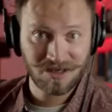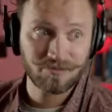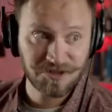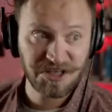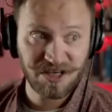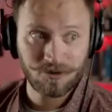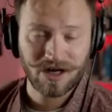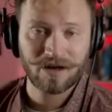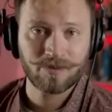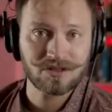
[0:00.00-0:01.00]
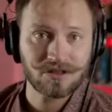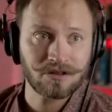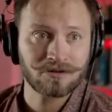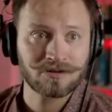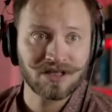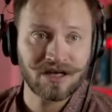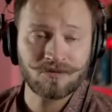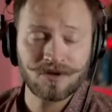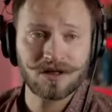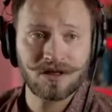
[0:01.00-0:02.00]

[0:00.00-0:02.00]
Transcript: keep seeing what happens a long time.